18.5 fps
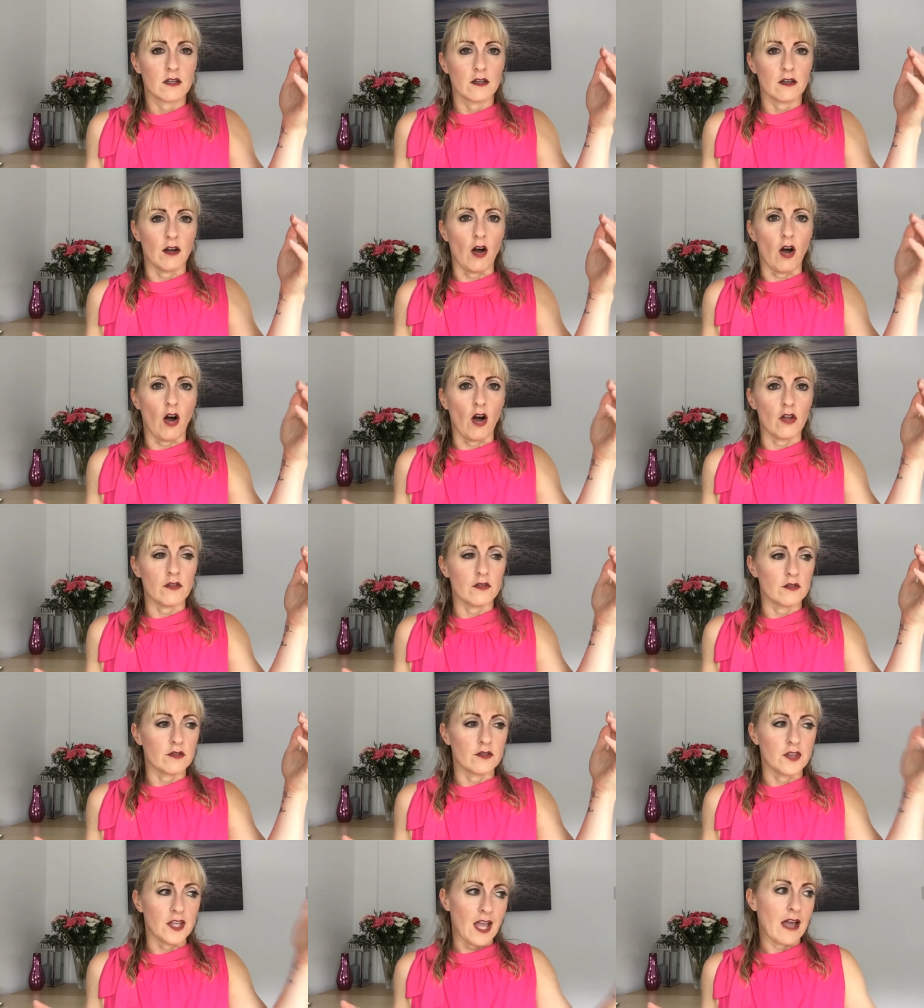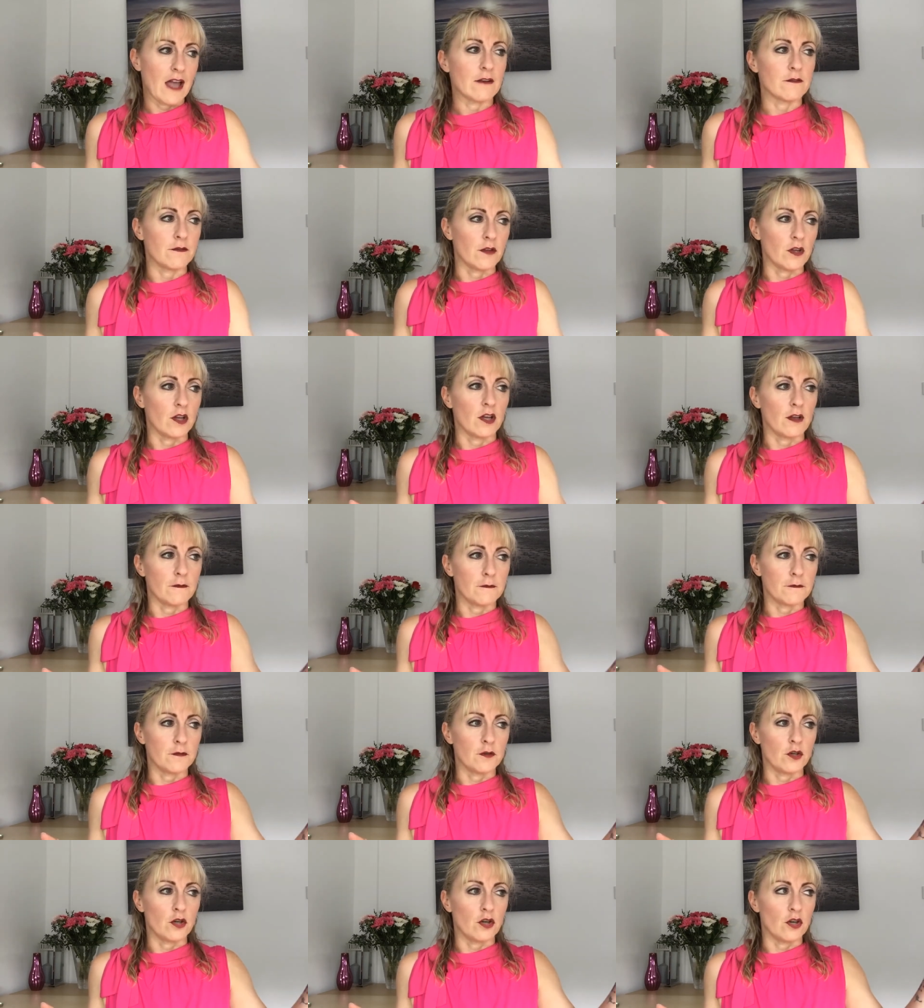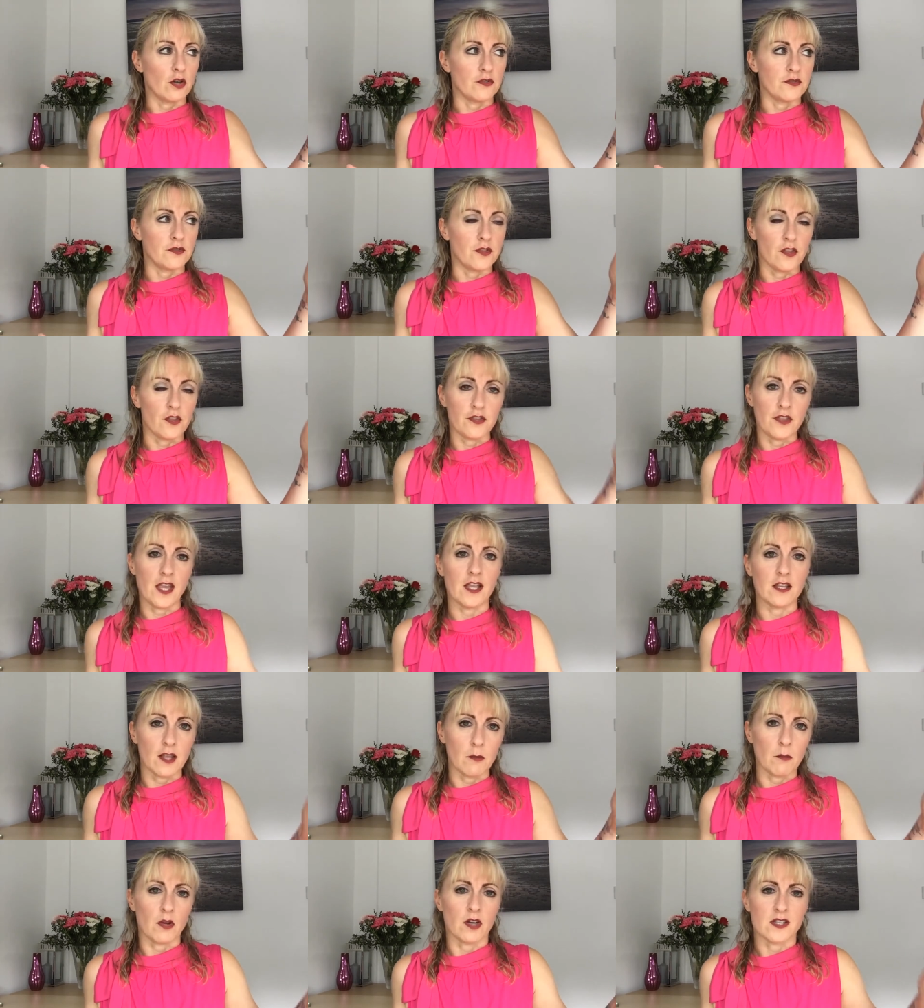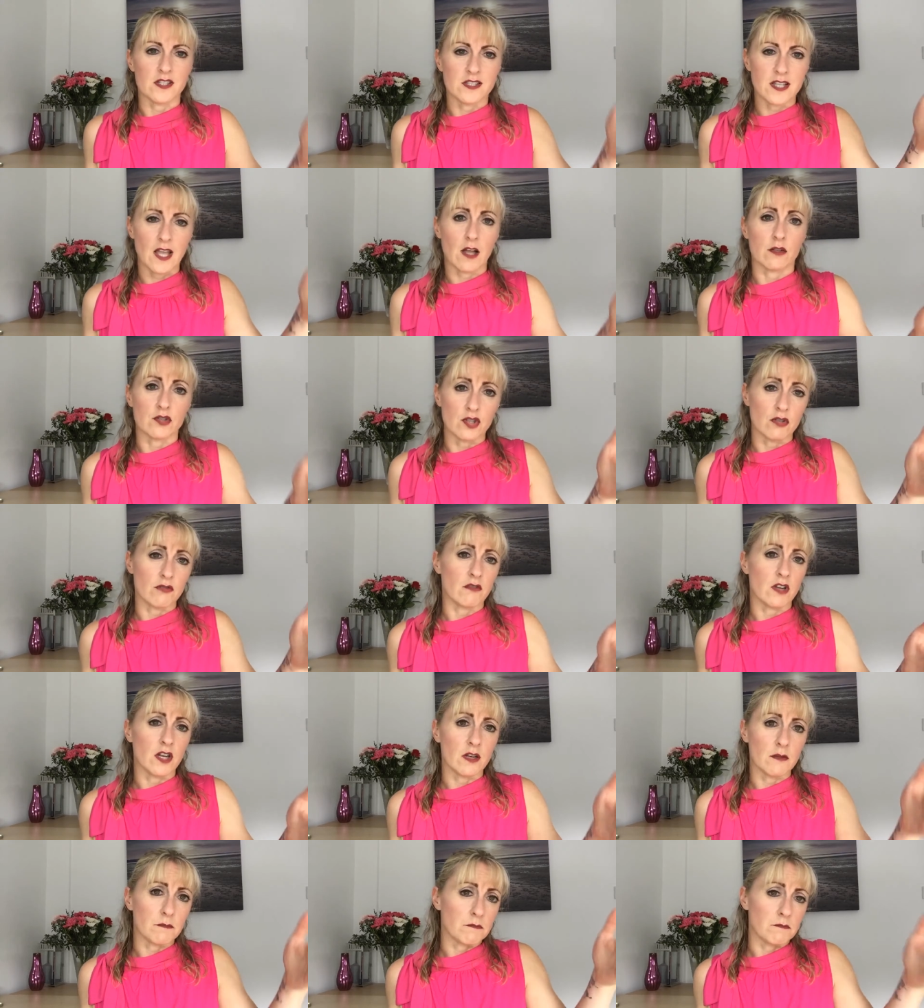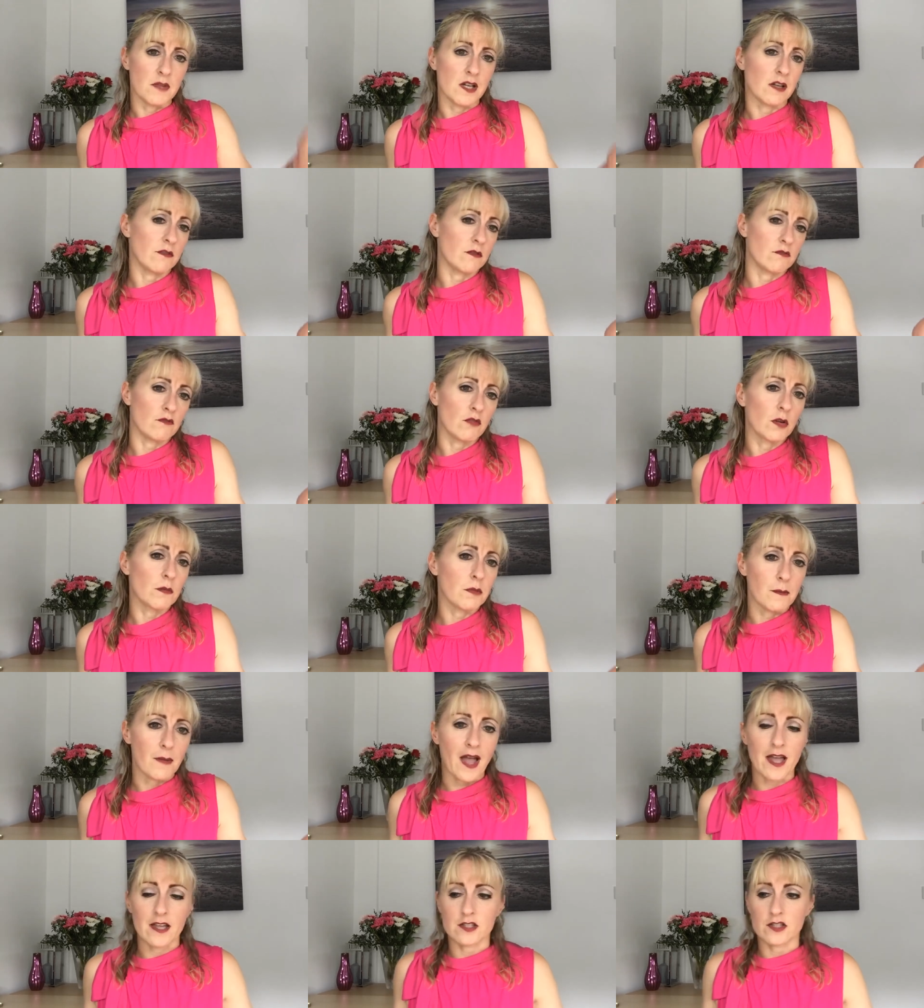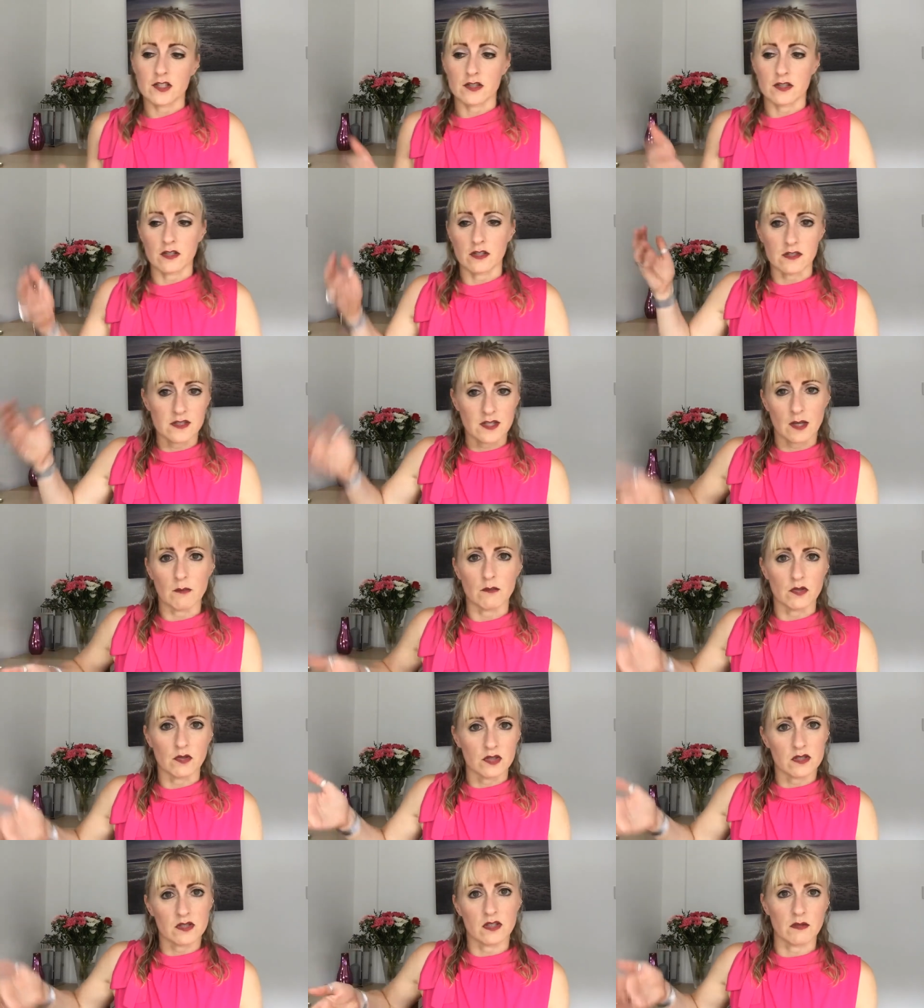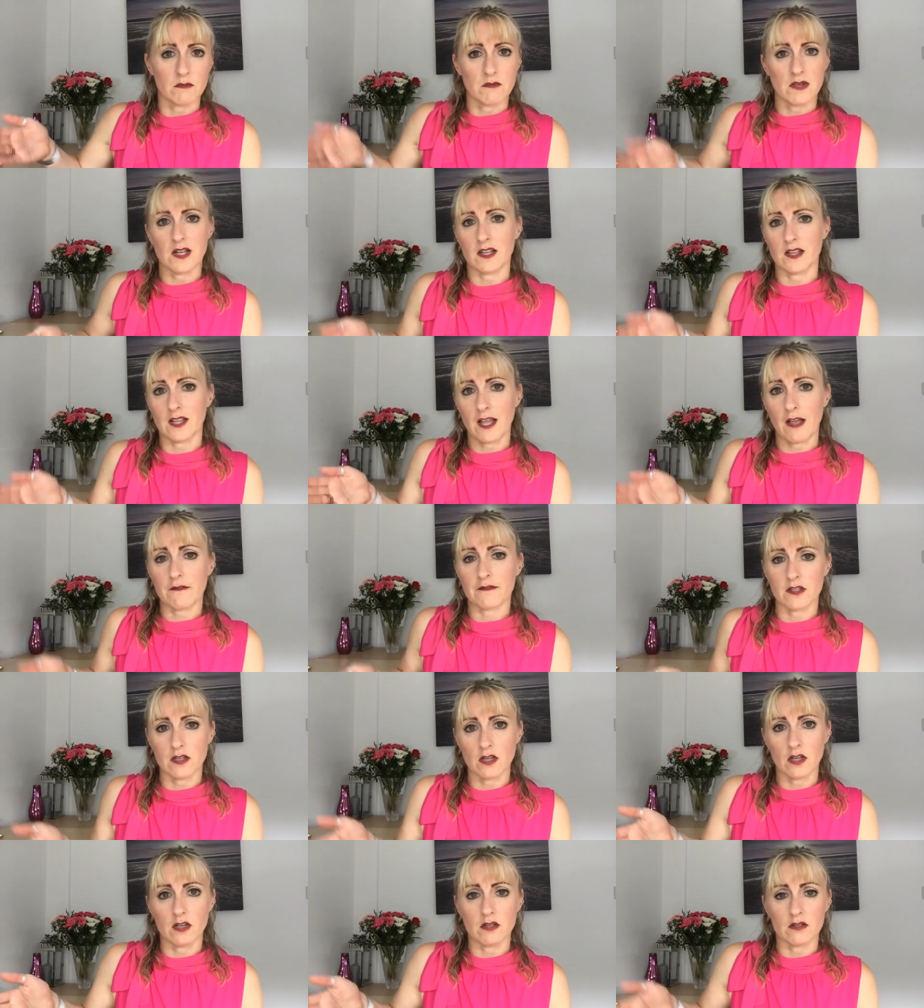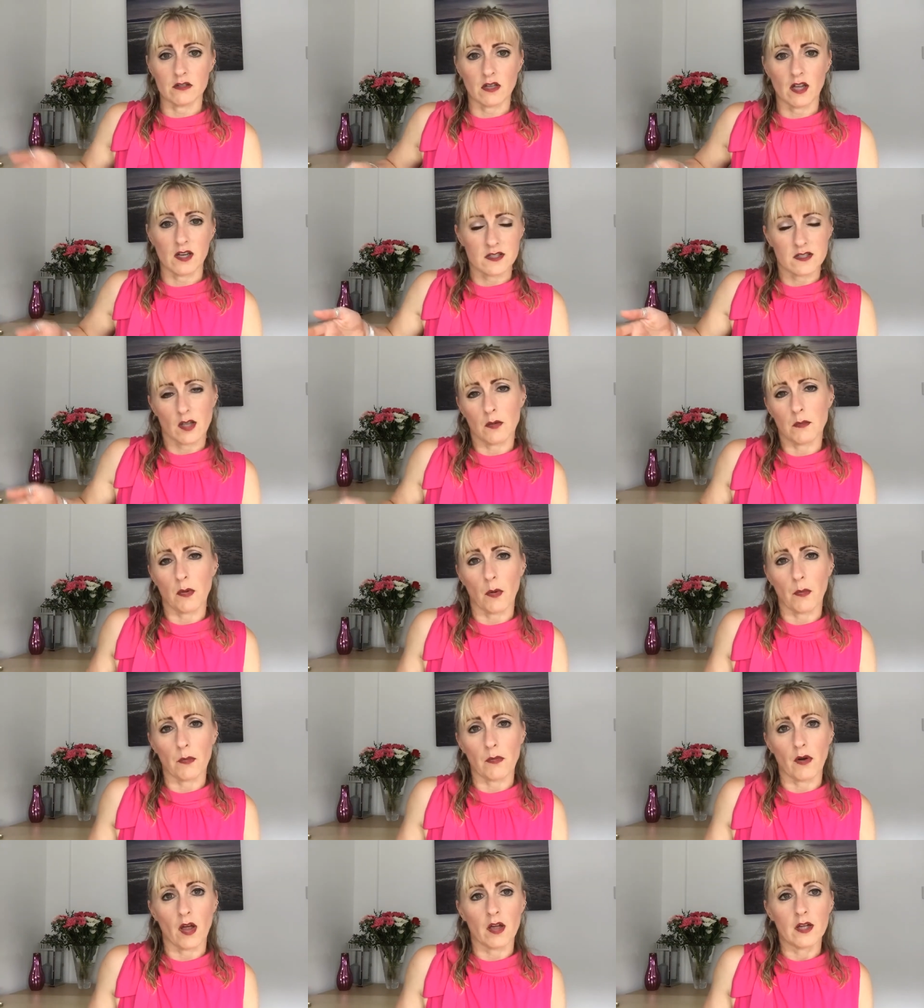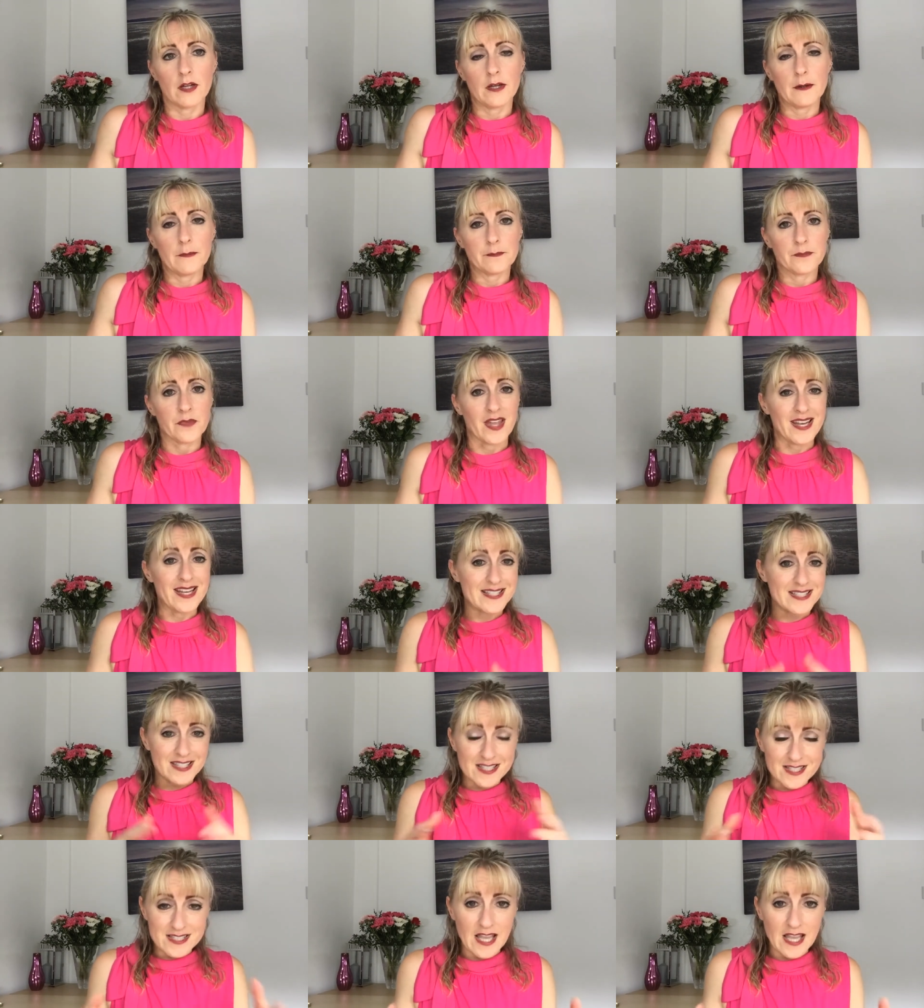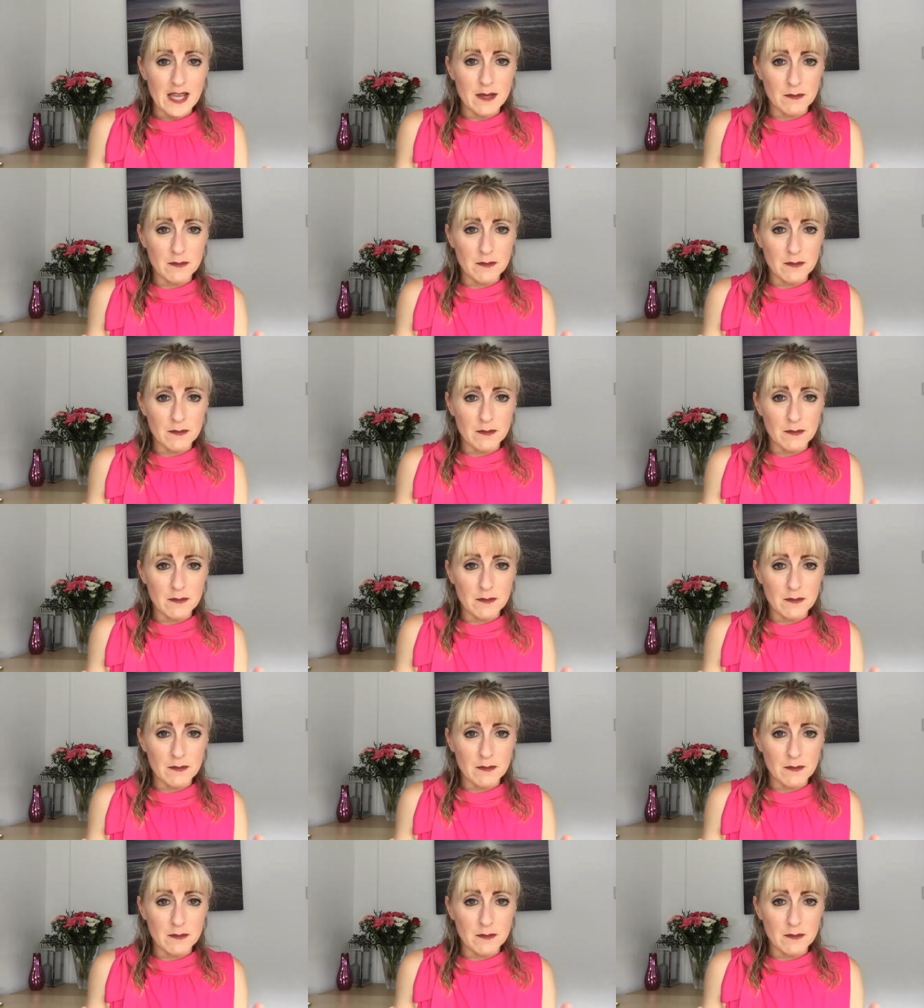on the advert for the thing they want to sell during the middle of a rugby match as they would to the middle of the afternoon kind of soap opera. And it's the same